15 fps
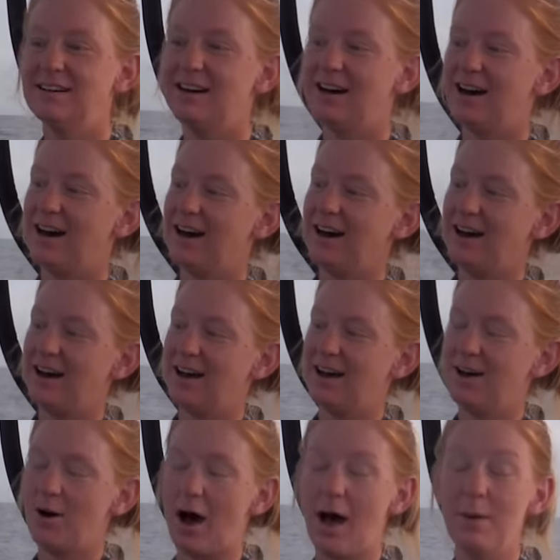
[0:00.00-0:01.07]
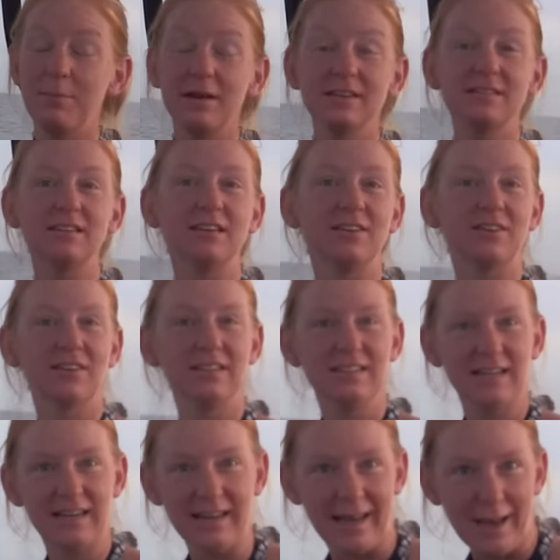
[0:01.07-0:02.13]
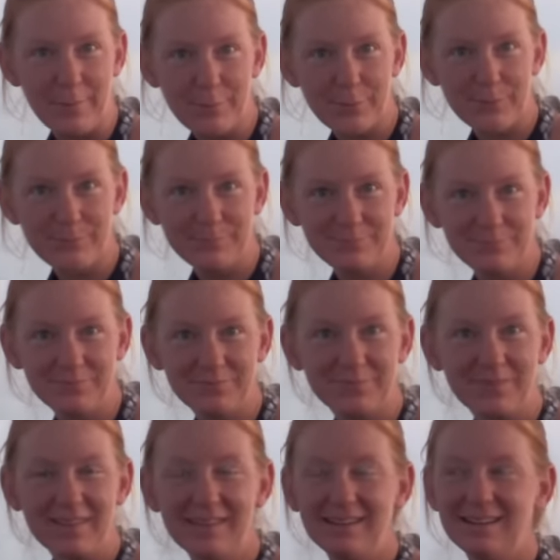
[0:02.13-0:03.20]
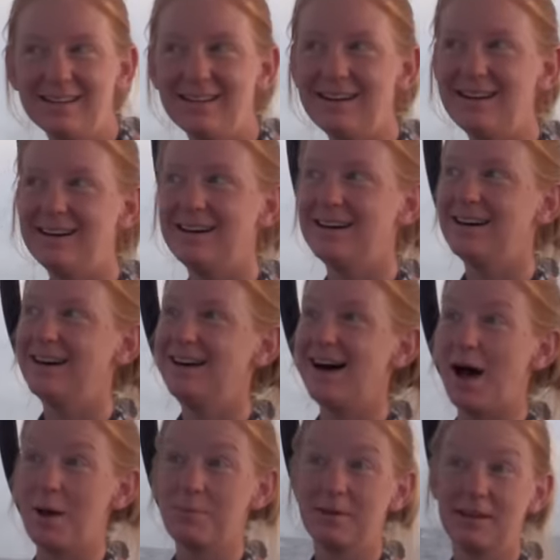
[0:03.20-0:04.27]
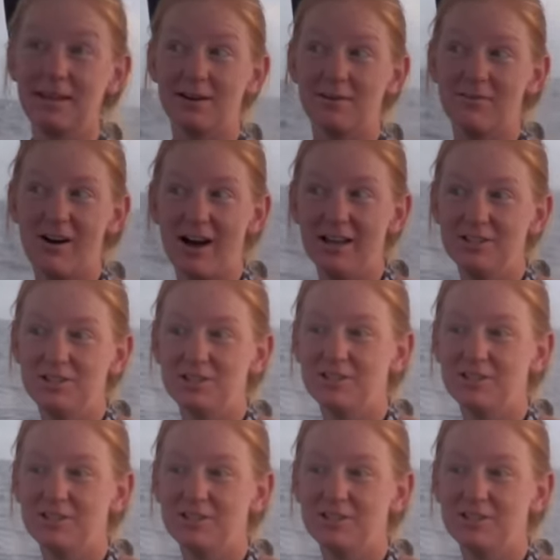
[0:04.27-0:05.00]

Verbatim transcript: Uh, I'm guessing you're going to take a nap. Uh, I'm going to get on watch.